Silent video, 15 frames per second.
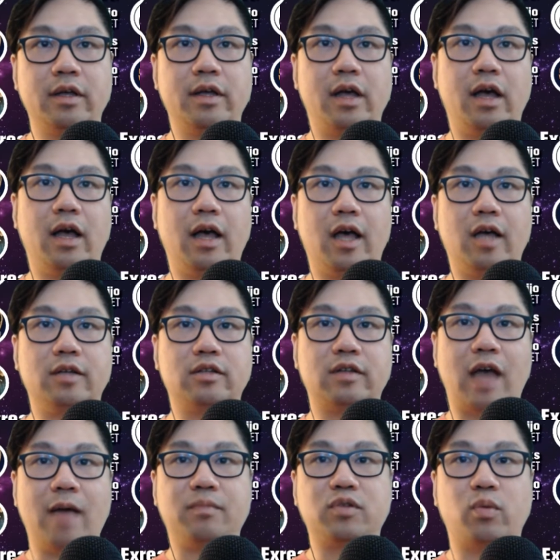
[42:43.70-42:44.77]

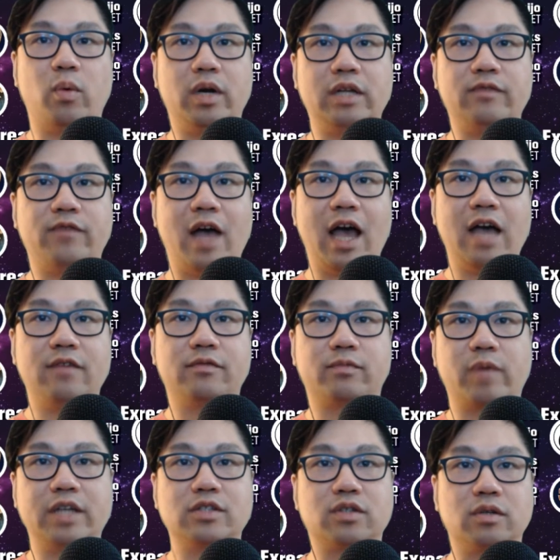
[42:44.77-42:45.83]
Top 25
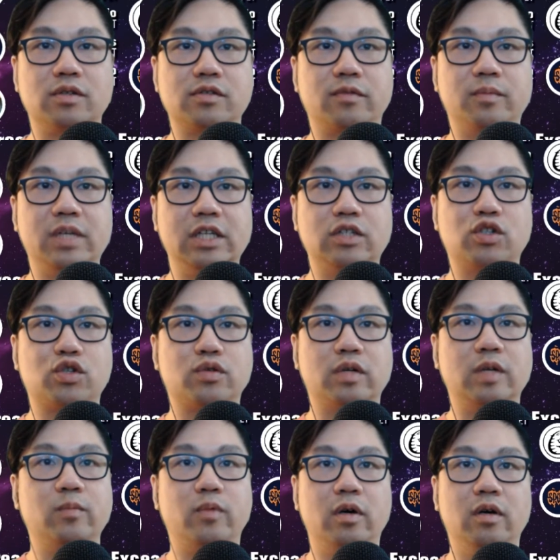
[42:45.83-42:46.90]
racers from each
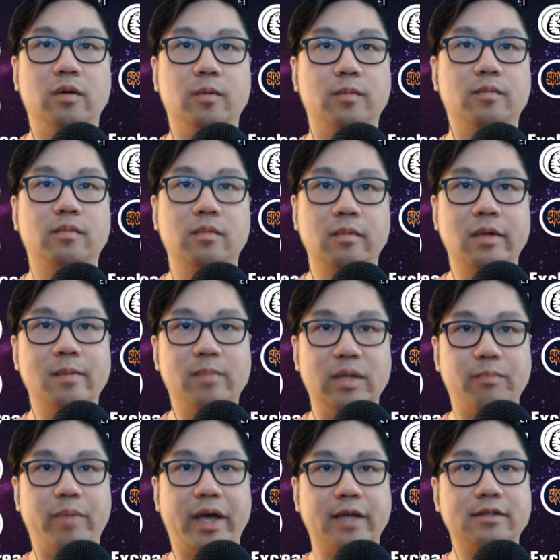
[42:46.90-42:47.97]
stream will be
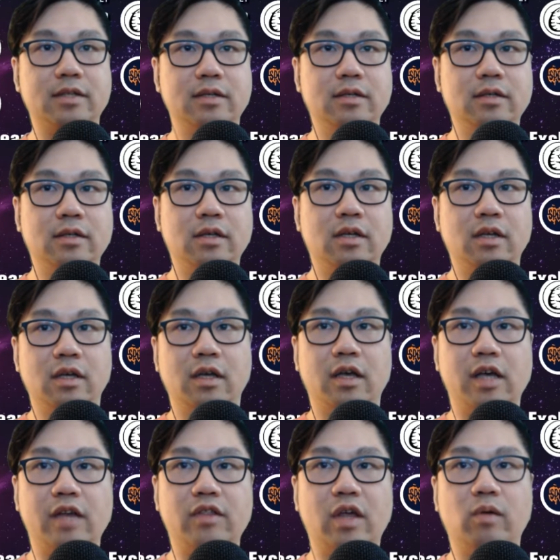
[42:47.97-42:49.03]
picked,
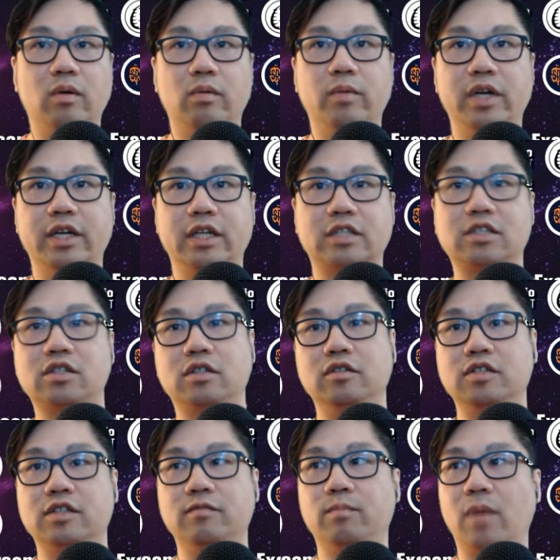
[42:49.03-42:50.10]
and they will win an
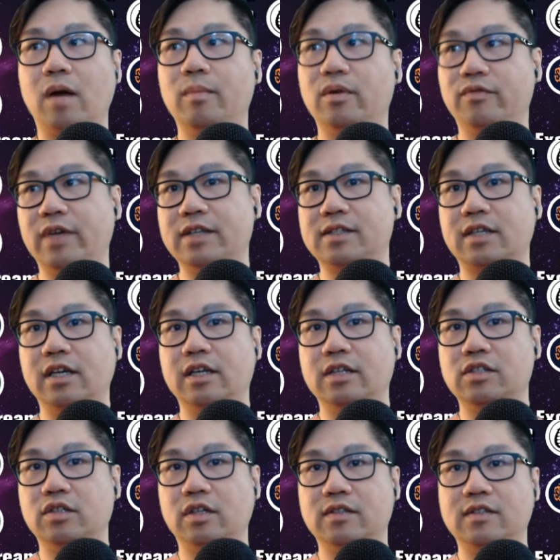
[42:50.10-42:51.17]
exclusive Marblefest skin,
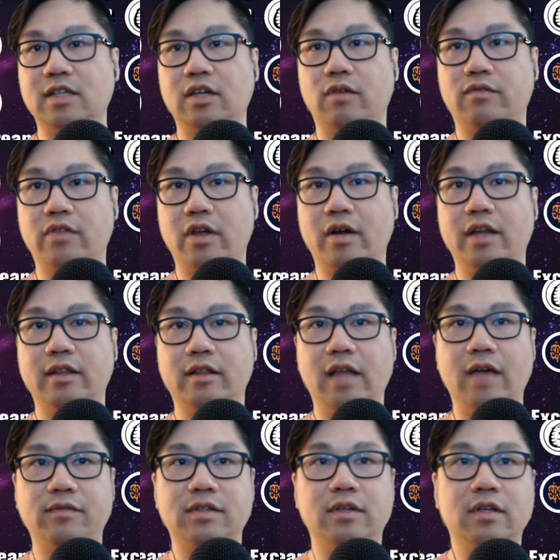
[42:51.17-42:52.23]
as you can see over there on the left.